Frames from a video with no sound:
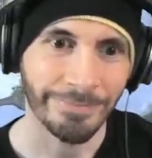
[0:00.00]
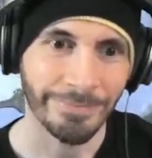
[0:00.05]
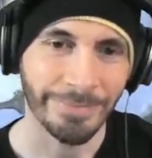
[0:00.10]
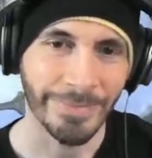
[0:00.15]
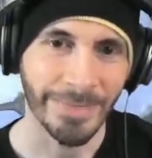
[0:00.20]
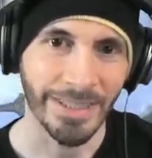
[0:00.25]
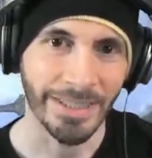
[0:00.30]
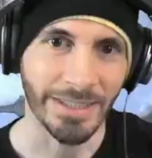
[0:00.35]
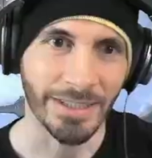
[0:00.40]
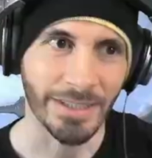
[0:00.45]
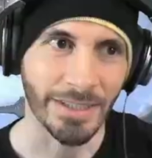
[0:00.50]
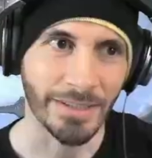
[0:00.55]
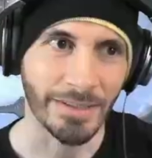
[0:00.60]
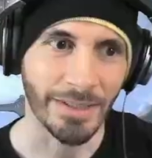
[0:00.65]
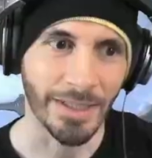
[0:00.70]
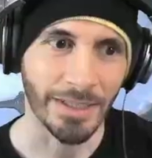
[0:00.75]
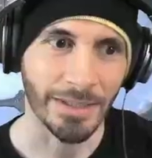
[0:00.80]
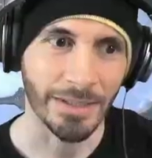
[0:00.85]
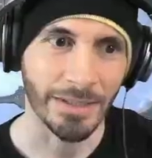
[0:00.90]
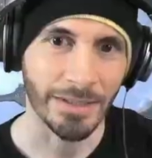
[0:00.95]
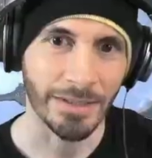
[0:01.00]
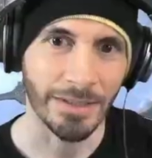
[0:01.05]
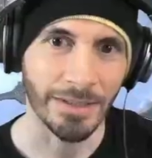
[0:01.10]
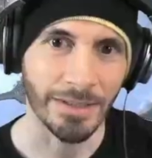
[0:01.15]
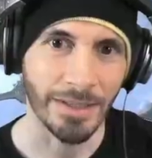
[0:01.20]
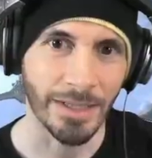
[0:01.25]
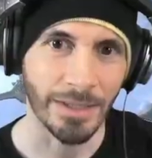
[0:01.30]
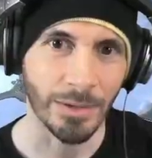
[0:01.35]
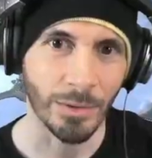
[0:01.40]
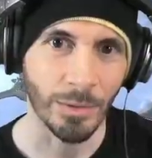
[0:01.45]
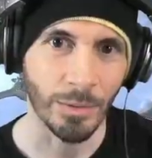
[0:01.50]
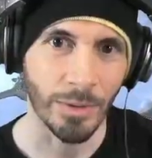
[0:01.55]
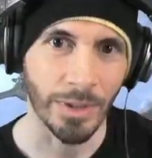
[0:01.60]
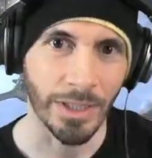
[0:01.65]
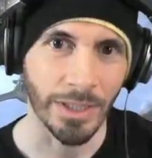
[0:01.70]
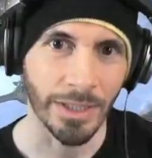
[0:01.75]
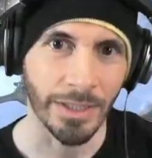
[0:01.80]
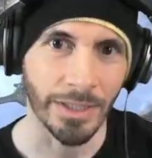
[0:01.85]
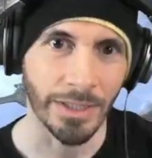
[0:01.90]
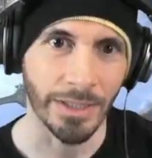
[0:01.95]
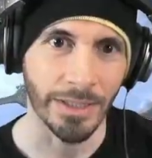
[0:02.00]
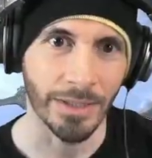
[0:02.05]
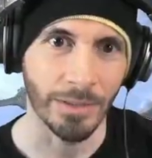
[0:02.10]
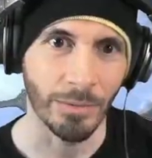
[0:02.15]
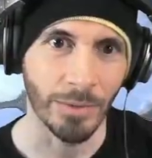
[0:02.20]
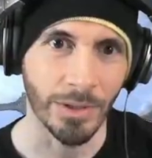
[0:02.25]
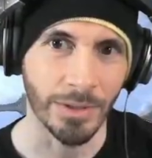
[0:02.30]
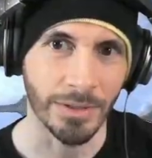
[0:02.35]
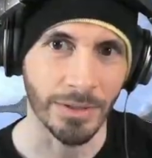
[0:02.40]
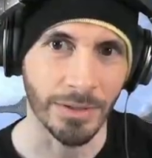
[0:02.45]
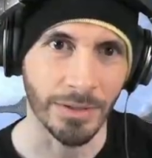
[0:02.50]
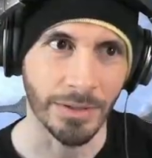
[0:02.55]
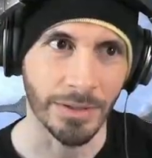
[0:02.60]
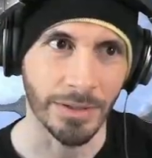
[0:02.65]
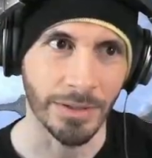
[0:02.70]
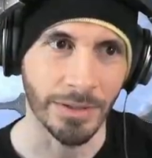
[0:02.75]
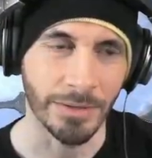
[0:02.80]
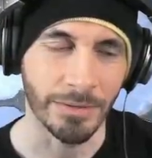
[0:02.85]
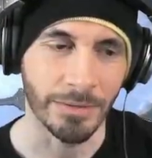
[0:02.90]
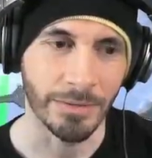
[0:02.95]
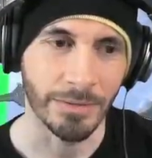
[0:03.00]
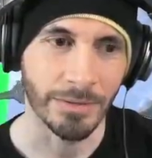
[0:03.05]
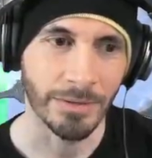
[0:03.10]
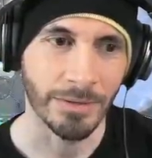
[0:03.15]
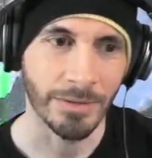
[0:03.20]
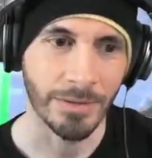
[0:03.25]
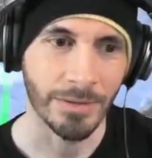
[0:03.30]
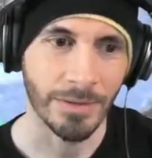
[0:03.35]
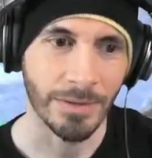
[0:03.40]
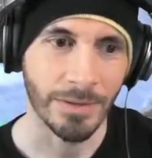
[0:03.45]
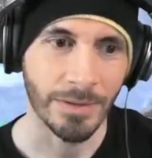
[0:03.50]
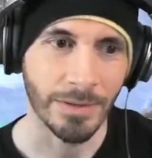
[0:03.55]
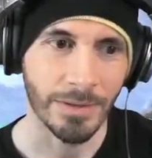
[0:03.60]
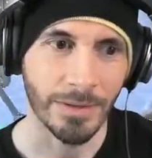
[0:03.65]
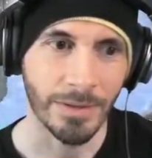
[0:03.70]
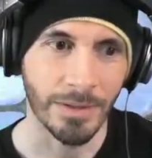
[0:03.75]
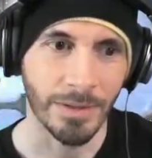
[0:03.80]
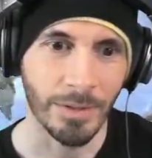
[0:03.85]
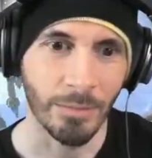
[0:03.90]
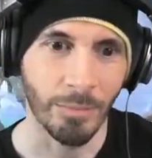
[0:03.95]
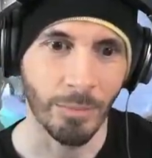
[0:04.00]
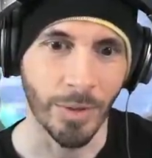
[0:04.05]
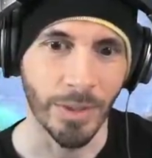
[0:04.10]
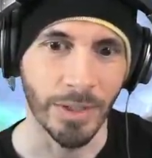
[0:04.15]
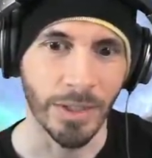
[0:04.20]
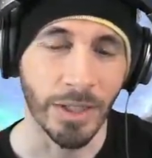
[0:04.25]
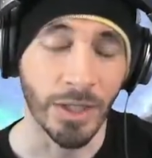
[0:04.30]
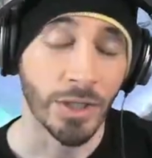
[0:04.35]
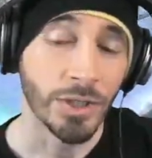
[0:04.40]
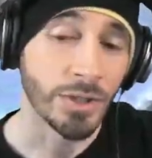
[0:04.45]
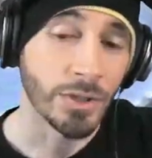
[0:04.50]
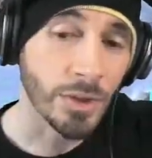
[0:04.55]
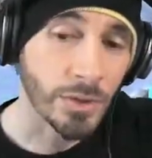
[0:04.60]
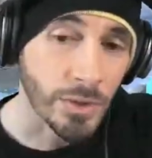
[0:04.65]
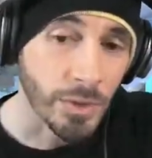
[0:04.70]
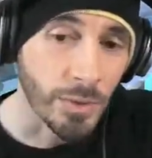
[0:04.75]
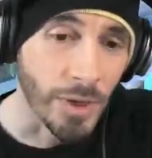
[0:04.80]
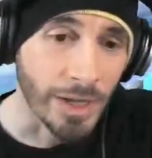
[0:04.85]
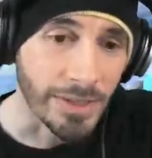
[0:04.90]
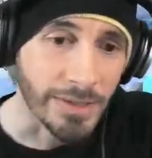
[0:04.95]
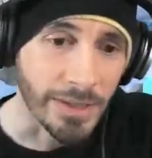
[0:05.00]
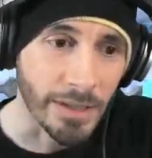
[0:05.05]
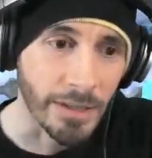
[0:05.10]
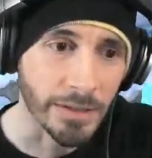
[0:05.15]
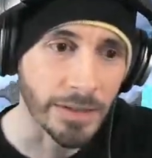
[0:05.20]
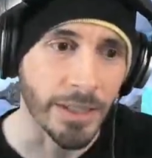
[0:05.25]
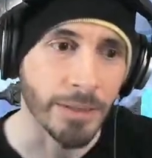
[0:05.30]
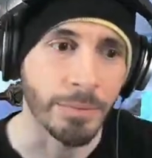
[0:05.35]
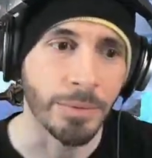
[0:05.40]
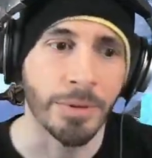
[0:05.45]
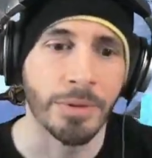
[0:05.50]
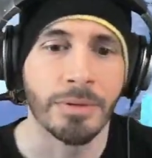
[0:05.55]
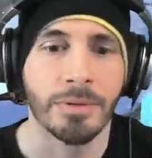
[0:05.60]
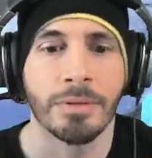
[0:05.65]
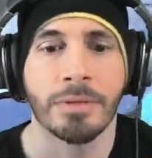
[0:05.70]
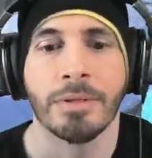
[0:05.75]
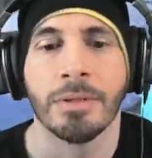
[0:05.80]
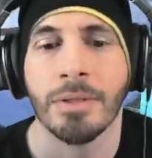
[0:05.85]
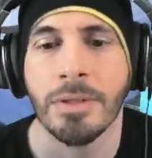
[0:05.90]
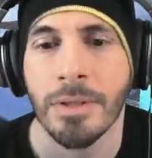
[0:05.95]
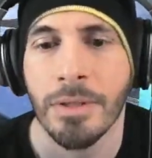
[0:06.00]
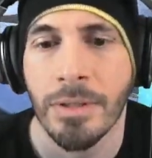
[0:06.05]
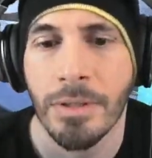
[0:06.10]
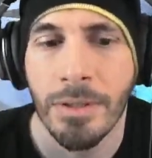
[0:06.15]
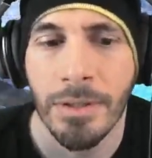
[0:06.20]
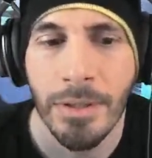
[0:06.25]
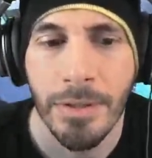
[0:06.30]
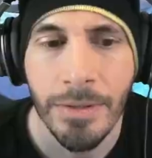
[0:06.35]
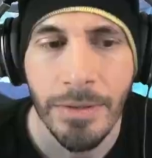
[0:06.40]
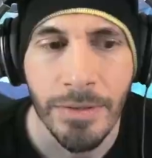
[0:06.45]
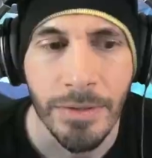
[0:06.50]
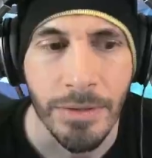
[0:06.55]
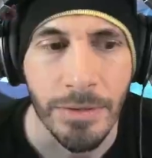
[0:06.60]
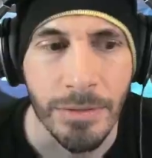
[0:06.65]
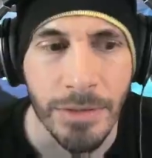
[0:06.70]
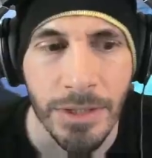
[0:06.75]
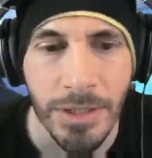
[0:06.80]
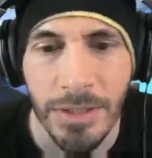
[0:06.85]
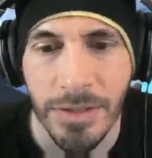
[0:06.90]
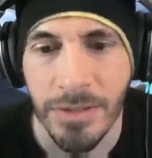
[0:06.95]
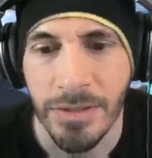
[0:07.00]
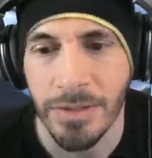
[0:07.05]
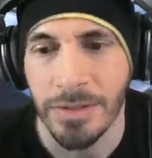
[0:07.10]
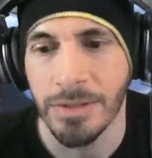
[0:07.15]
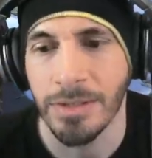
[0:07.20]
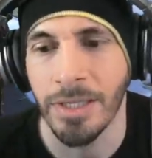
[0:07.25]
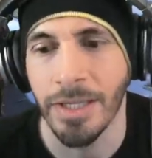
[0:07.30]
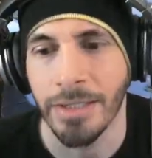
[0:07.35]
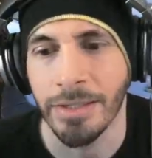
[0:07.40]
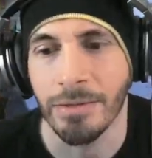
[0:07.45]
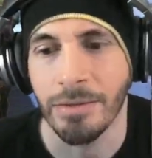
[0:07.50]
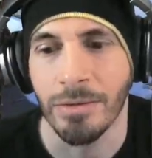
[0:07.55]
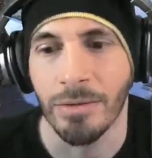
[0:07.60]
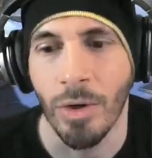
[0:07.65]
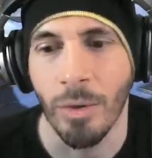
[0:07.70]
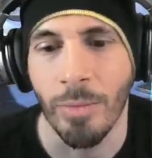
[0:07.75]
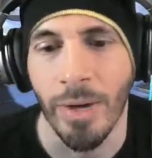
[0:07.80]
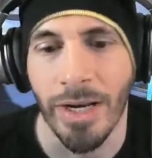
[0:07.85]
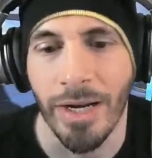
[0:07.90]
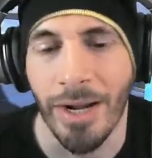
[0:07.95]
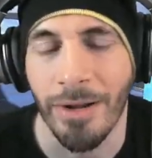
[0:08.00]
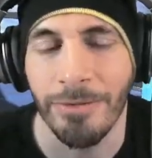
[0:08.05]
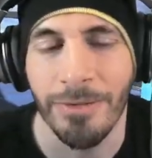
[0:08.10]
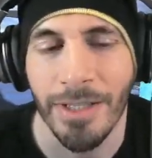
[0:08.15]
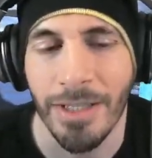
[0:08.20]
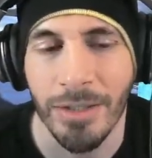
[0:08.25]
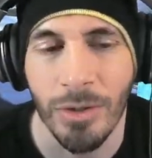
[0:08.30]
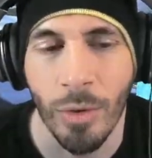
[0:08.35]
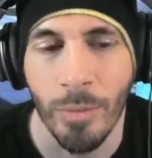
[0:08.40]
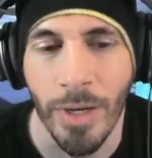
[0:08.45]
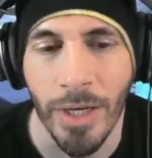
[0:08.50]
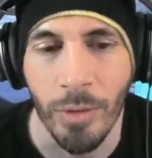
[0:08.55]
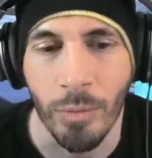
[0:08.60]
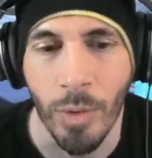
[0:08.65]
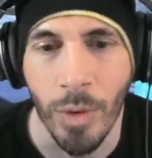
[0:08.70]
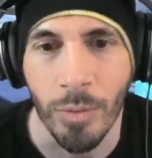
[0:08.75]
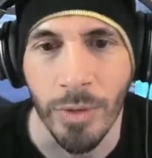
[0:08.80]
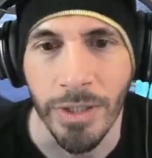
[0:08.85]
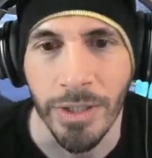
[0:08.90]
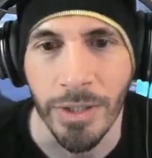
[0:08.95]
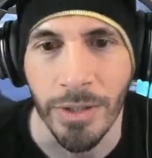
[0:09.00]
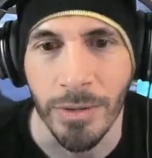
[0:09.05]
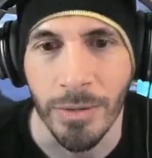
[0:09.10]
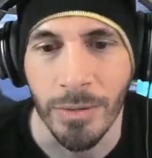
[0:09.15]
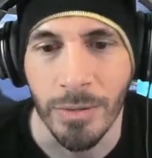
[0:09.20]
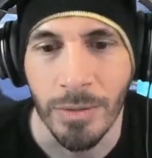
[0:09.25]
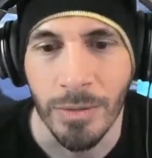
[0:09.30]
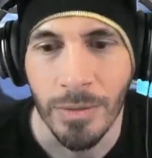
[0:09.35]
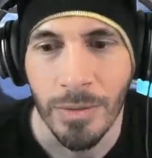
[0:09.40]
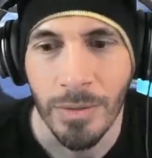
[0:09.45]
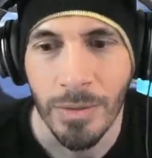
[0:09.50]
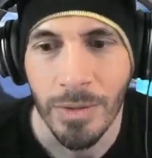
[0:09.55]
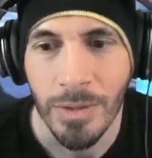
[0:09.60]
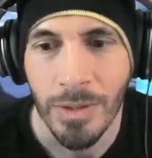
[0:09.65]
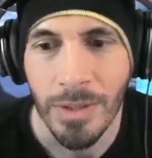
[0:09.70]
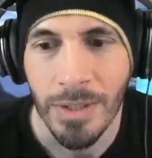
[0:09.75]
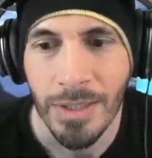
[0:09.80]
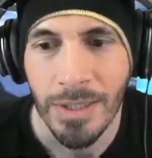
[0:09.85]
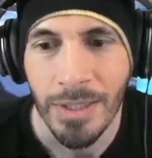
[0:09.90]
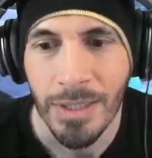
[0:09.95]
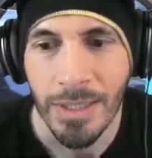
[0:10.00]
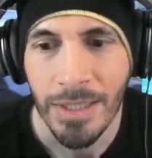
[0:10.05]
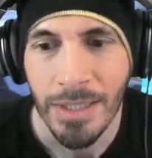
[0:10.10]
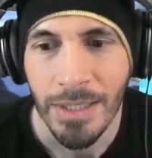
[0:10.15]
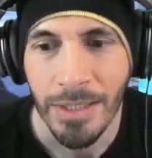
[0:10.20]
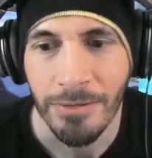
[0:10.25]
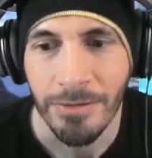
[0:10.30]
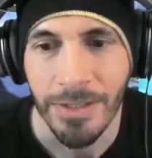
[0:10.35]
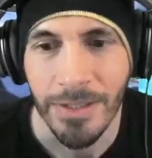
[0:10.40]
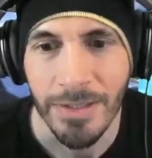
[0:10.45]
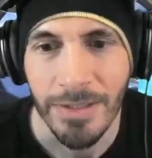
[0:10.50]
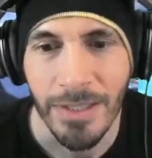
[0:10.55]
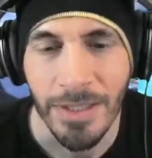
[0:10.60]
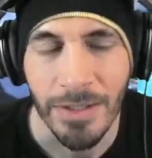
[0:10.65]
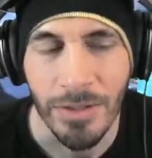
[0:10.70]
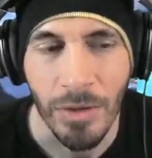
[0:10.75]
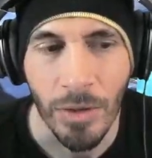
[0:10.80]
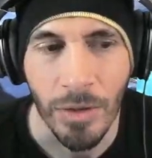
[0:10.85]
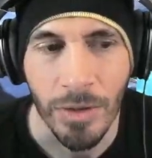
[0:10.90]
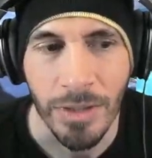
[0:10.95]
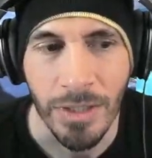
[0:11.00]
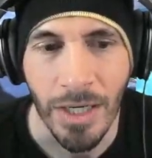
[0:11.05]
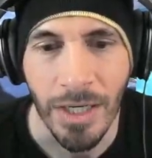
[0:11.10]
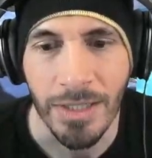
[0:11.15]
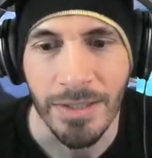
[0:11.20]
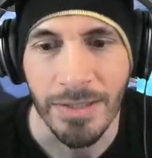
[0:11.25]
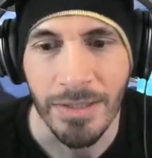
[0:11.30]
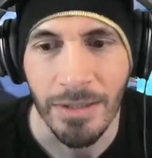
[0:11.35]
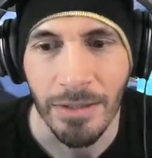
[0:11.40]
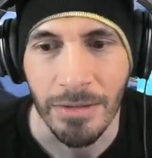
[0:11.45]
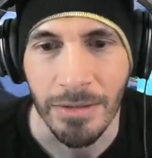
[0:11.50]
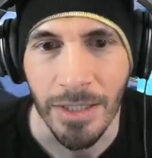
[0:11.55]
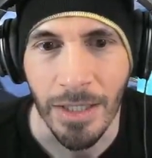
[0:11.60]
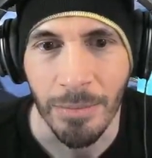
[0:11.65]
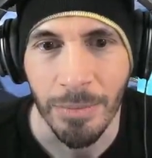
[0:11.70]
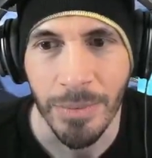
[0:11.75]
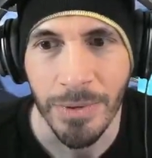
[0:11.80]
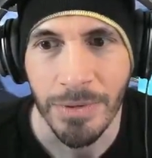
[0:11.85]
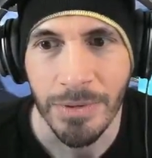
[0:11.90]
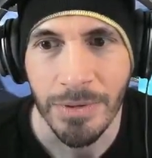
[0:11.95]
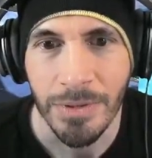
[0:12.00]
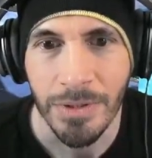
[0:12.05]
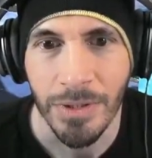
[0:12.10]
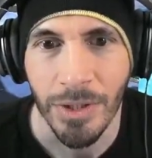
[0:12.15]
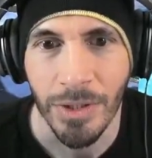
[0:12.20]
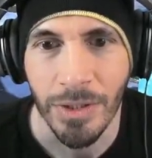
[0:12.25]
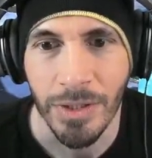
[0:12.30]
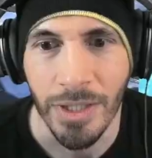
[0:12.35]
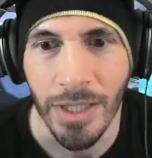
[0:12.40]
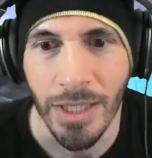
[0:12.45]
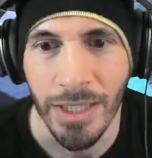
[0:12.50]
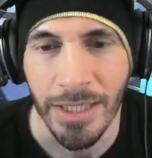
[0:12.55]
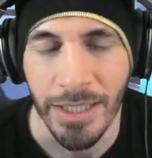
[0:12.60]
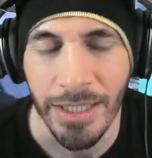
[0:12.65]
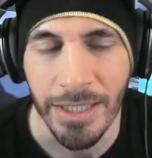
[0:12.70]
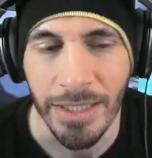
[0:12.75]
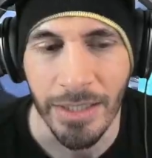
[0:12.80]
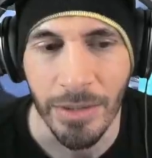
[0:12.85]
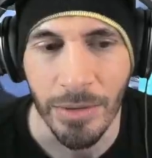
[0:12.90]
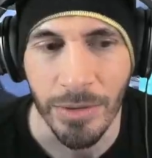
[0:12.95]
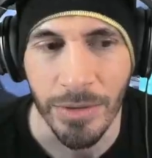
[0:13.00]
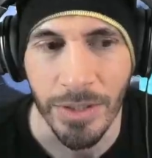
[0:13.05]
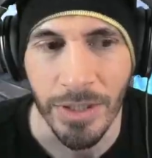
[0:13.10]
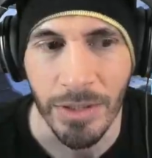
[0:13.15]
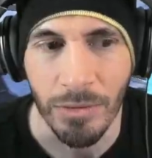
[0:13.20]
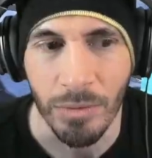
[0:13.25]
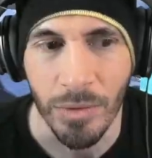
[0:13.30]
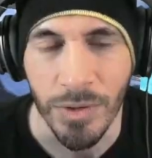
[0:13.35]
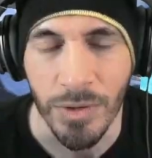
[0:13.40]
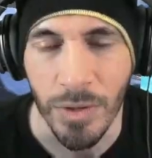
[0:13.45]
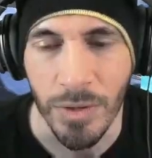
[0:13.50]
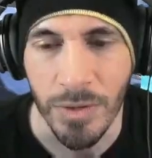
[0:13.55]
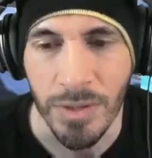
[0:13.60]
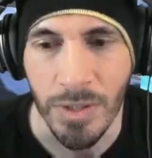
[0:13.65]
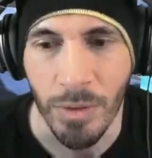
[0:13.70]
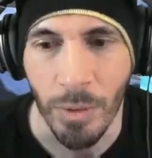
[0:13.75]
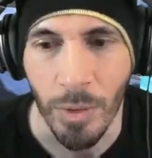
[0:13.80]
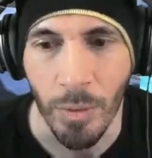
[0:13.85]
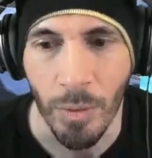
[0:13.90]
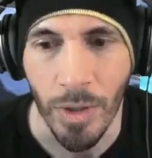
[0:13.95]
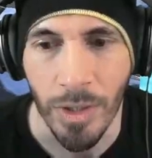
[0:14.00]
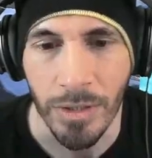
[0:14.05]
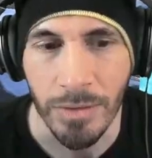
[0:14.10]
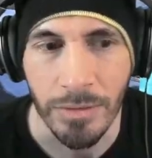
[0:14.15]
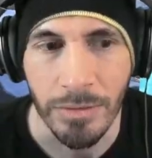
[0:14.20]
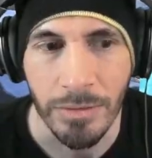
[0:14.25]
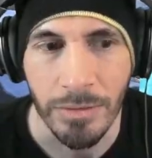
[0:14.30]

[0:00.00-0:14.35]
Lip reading: Yeah, she's not doing what I wanted her to do. But she's also not skilled up. So she's like, I feel like no matter what we do, if these things are not skilled up, they're not going to yield the results that we want.